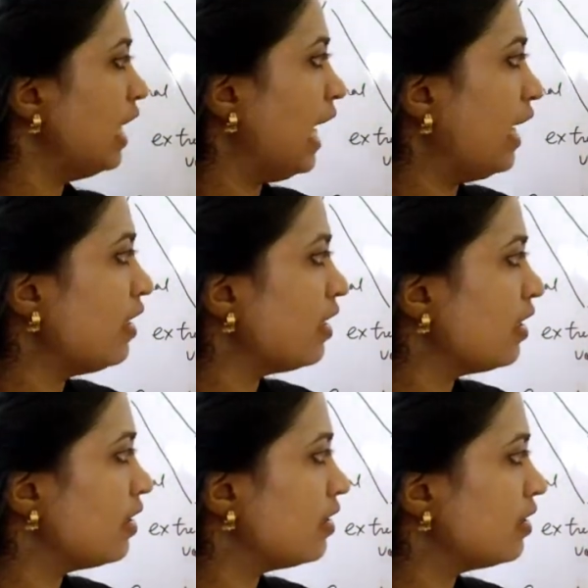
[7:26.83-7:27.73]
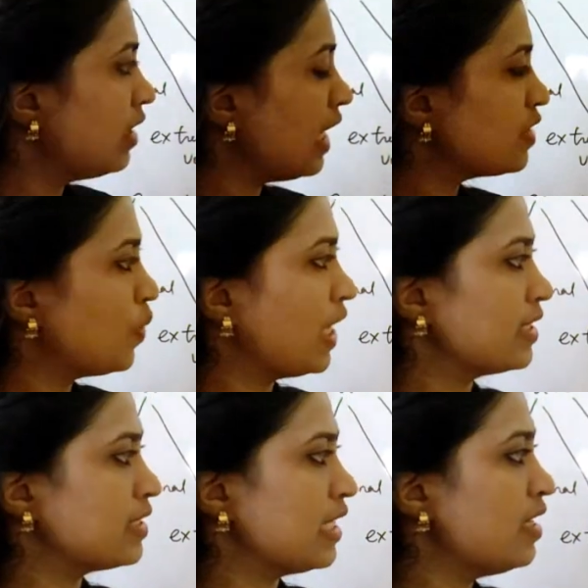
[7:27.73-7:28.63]
And next we
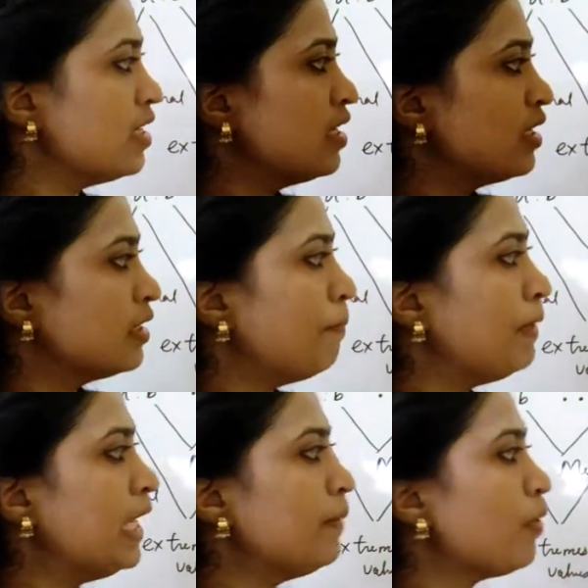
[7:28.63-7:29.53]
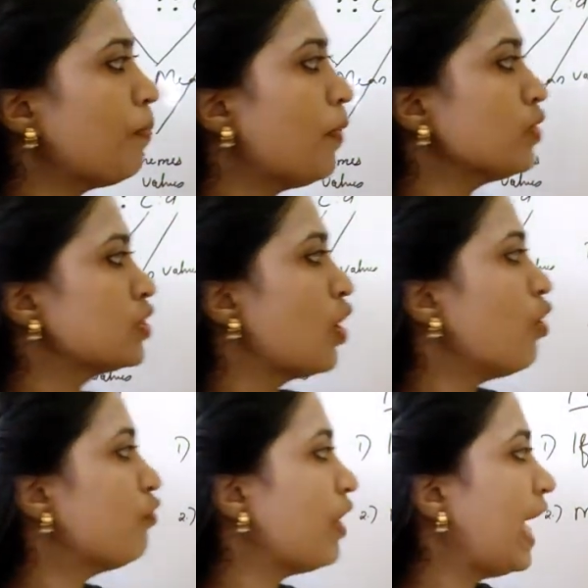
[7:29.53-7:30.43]
can see the mean proportional
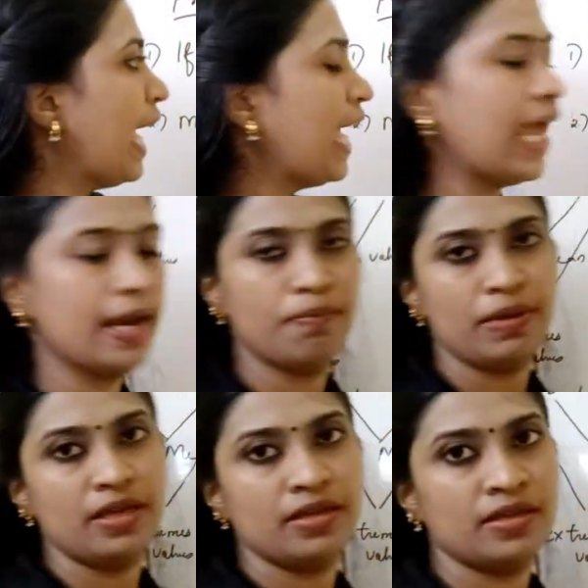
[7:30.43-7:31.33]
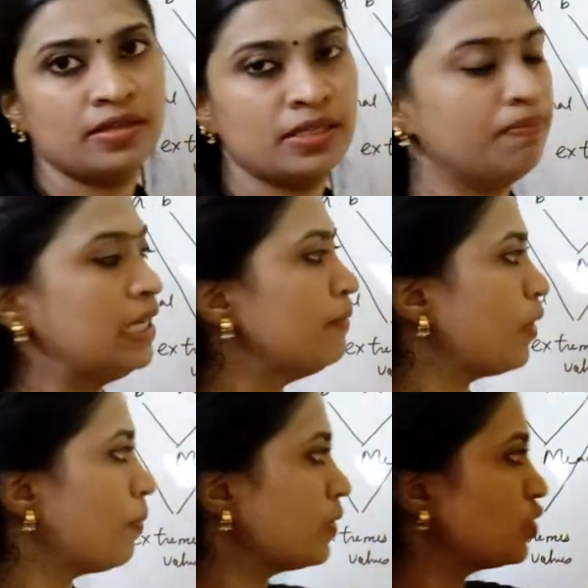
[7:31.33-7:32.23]
of A and B. The mean
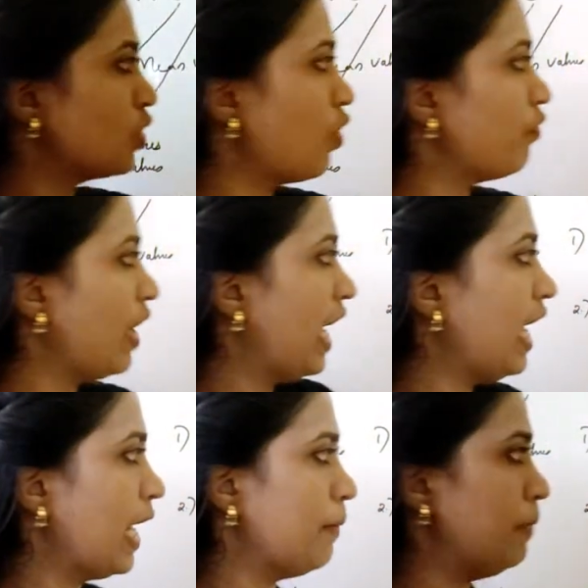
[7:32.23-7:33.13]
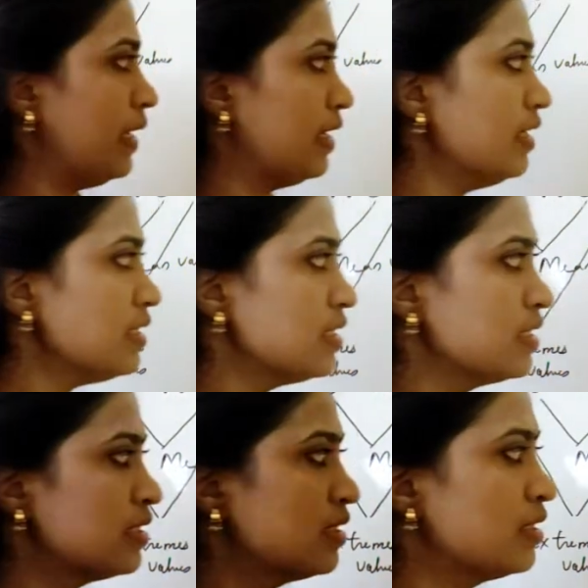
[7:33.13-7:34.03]
proportional of A and B
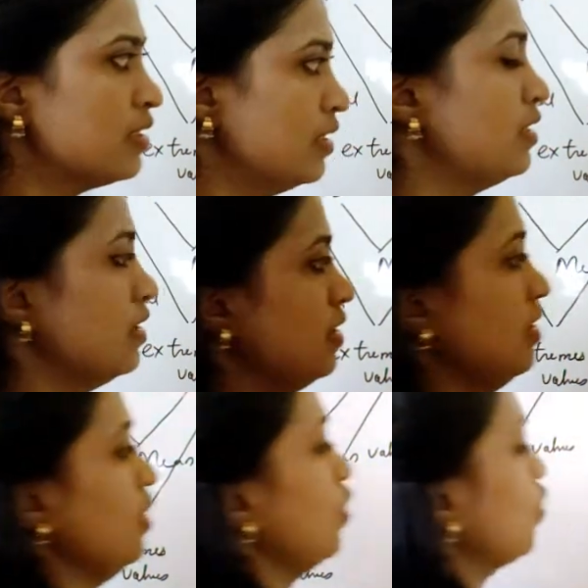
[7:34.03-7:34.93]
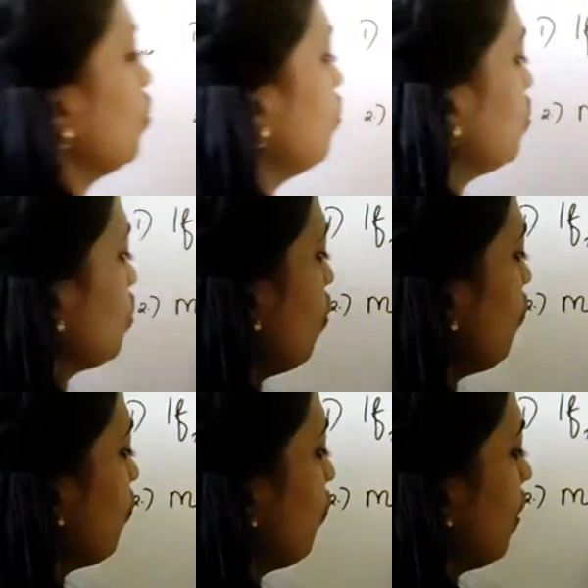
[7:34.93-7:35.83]
is root
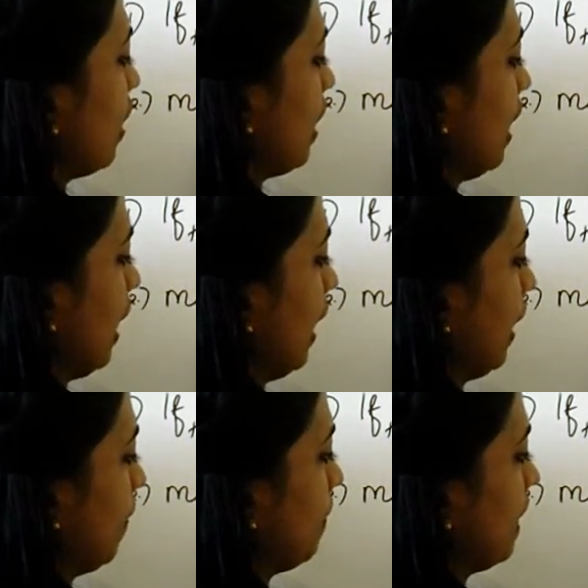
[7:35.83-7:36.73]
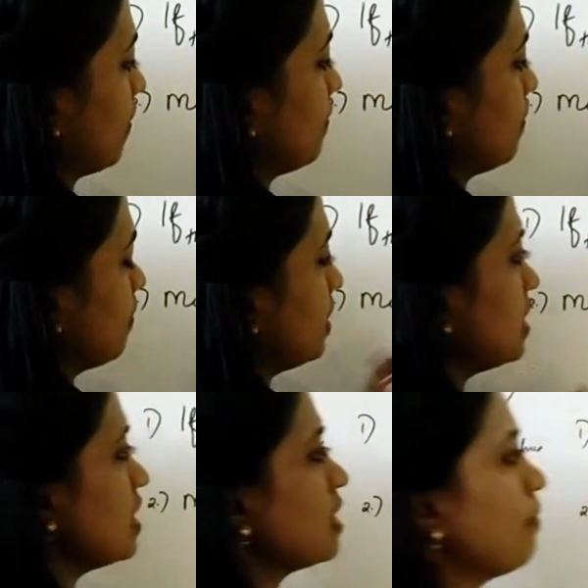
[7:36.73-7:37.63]
of A.
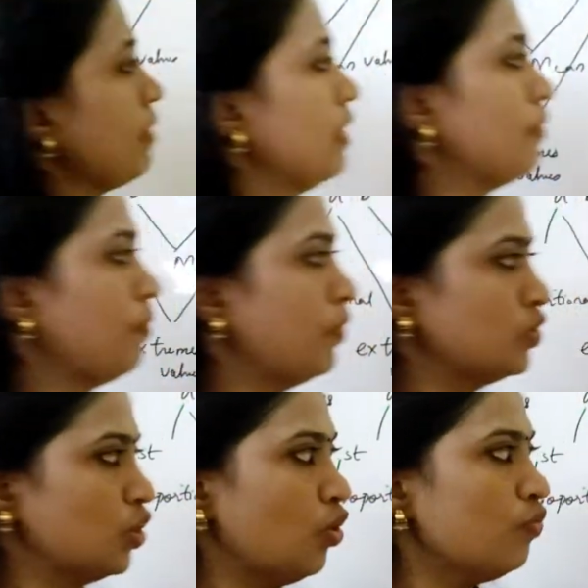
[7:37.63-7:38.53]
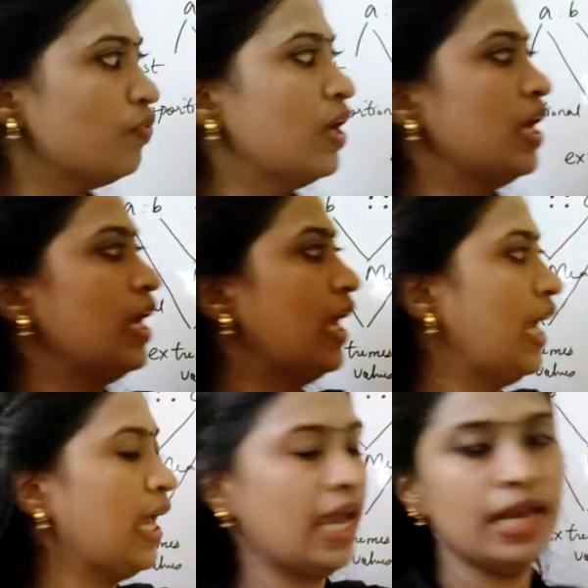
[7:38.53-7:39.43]
This is the mean proportion of
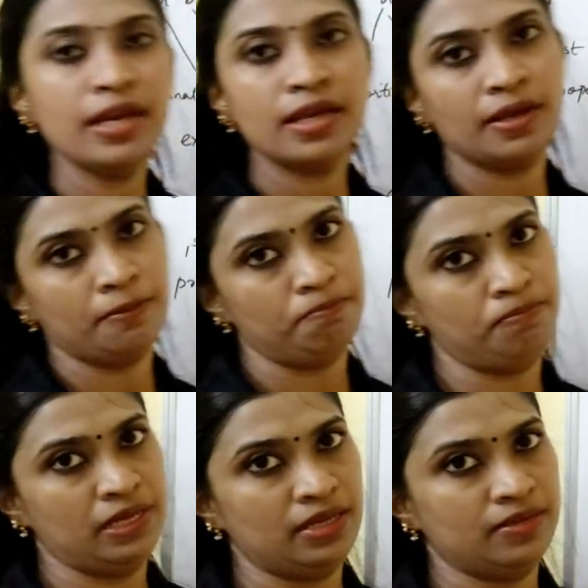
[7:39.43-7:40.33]
A and B.